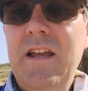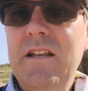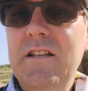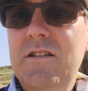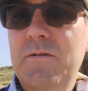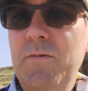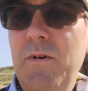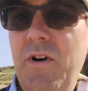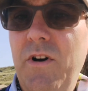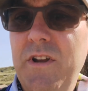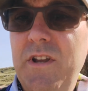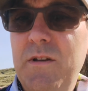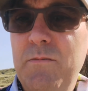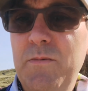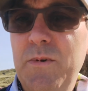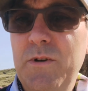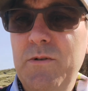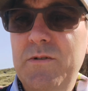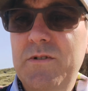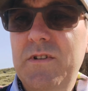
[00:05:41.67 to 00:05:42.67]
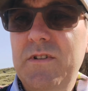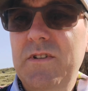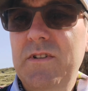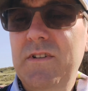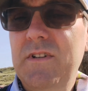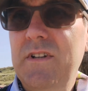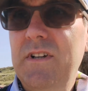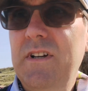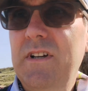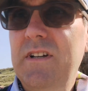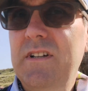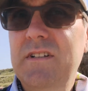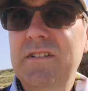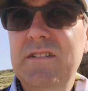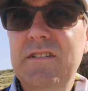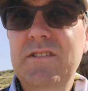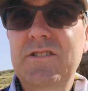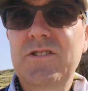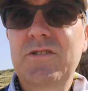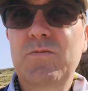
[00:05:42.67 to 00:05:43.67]
into my hiking boots
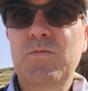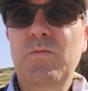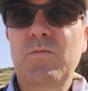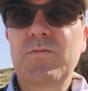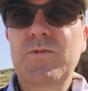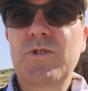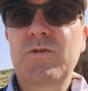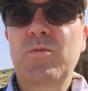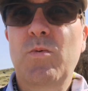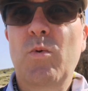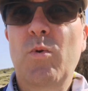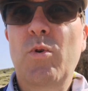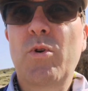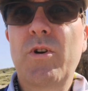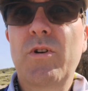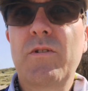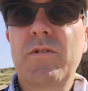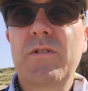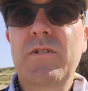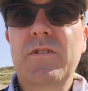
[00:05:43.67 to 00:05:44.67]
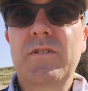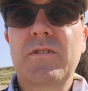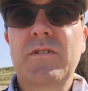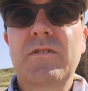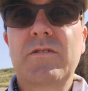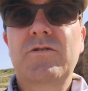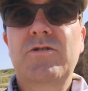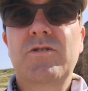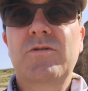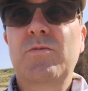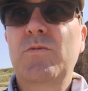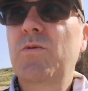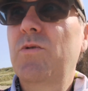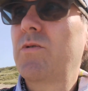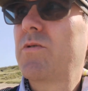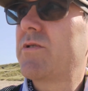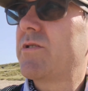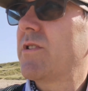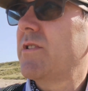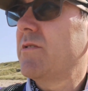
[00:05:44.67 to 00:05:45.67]
and just just walk just
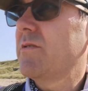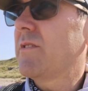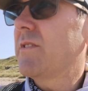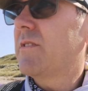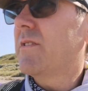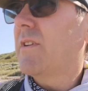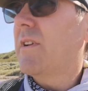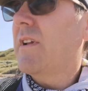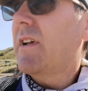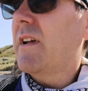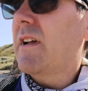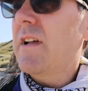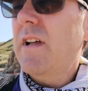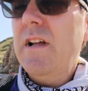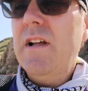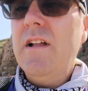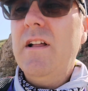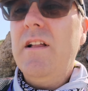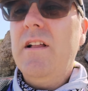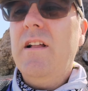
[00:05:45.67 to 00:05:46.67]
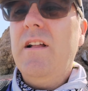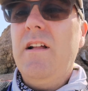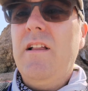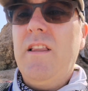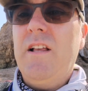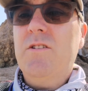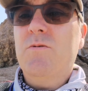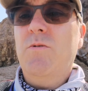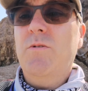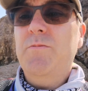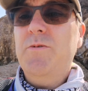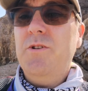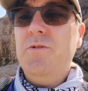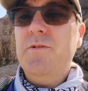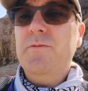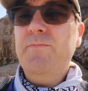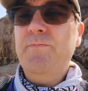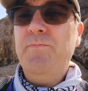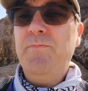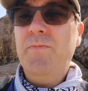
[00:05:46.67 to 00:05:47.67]
walk so that's what I'm
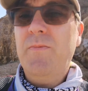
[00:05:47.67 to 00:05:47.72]
doing